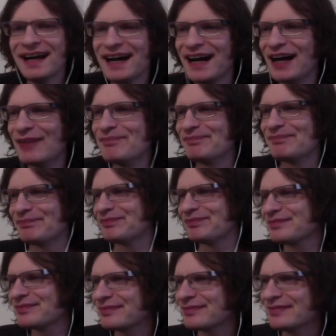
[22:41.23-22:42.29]

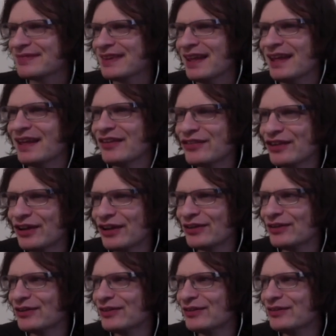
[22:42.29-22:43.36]
And
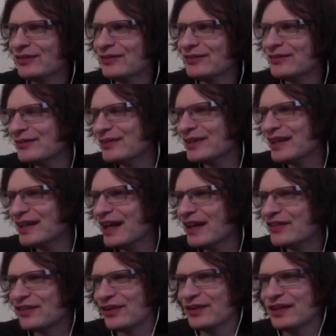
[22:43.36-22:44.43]
so
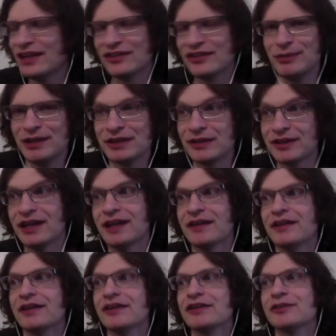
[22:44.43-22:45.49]
it turned out to be a lot
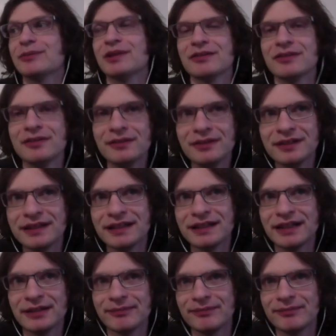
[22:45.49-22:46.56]
harder than I expected
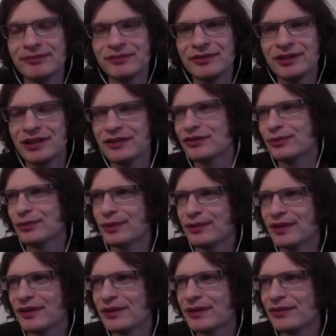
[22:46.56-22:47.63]
to get this to work
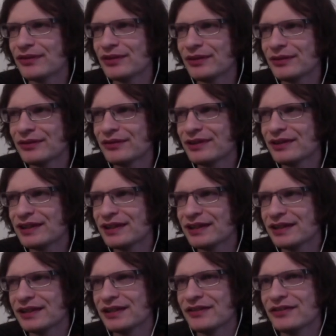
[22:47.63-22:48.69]
with other consoles.
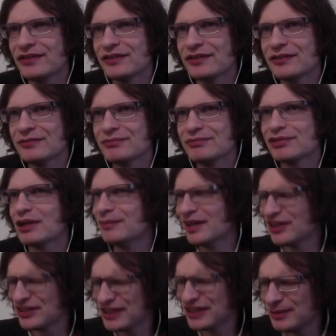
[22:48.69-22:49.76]
It's
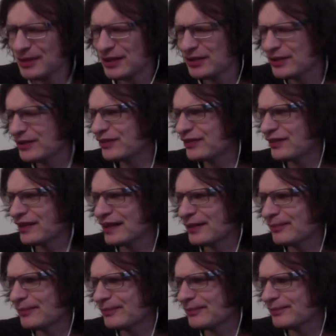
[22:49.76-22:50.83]
primarily because
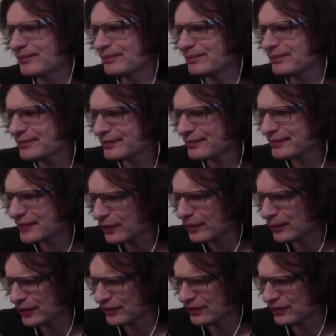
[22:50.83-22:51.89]
one
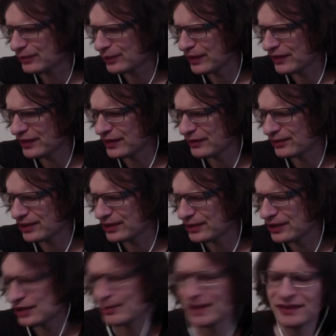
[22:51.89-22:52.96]
thing that's really
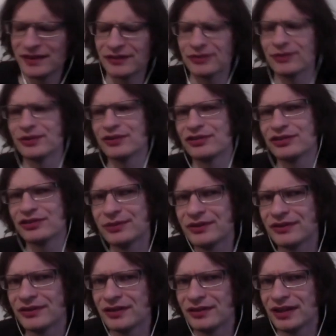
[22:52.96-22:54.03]
unique about the X32
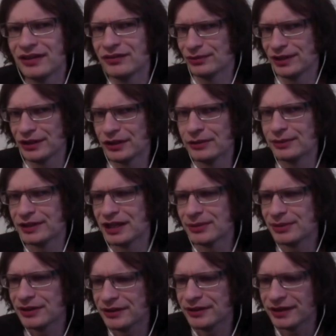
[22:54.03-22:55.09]
is that it has a really open
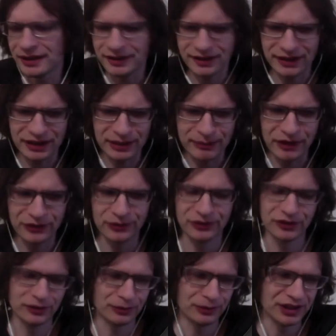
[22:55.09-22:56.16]
API, and it's
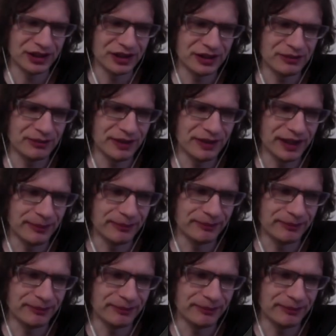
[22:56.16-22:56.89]
also a really